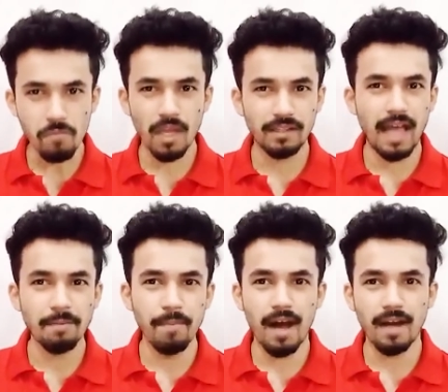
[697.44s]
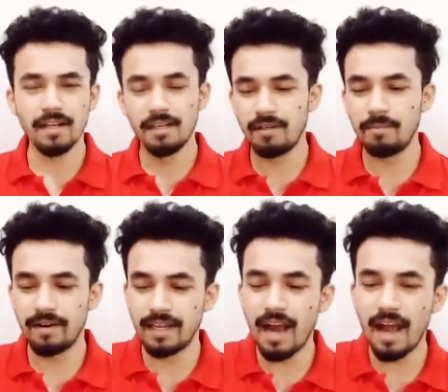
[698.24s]
that part will be
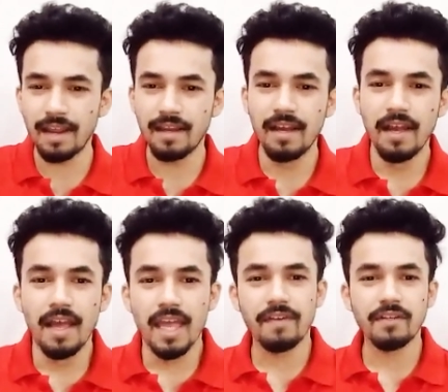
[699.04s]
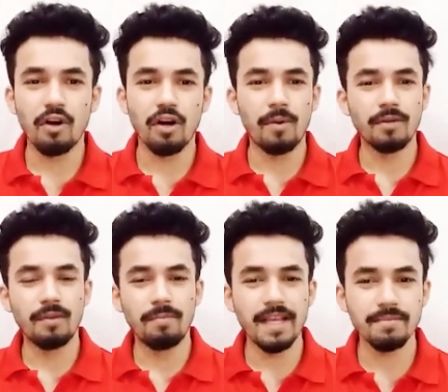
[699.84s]
really high. If I talk about
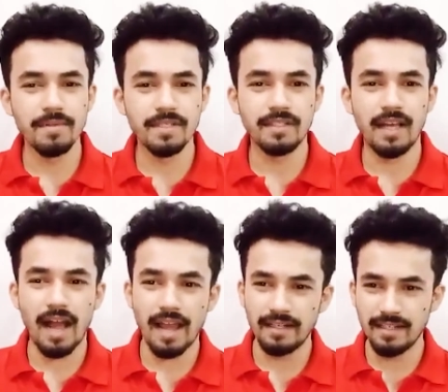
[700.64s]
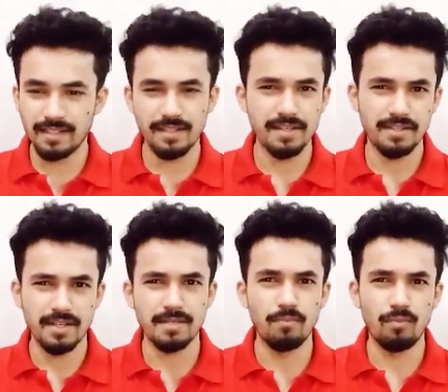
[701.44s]
the placements in the IITs, this is
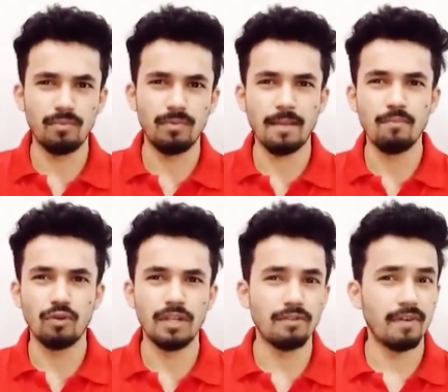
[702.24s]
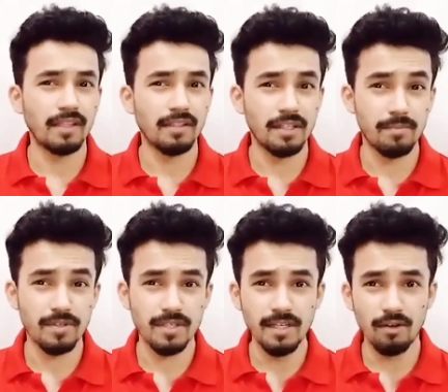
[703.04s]
just mm, like more than 20
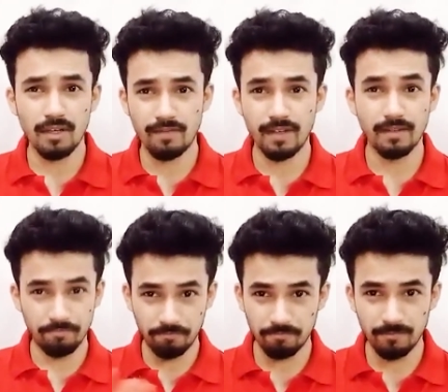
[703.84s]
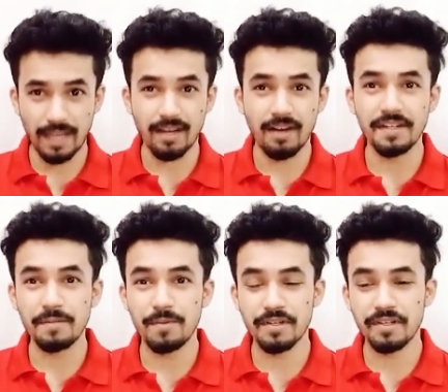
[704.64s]
30% or even like
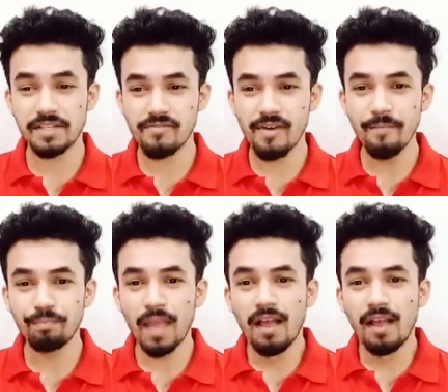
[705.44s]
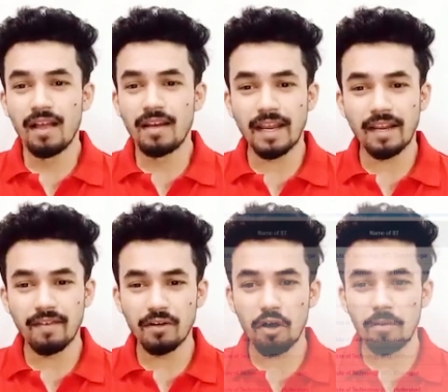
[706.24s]
100% extra. Like if
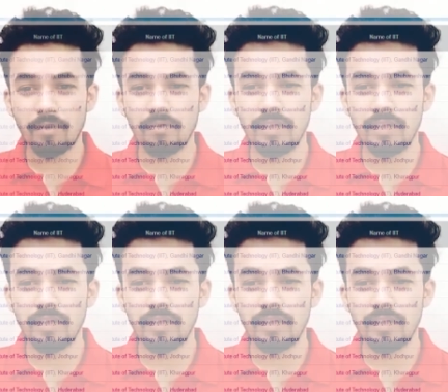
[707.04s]
I talk about with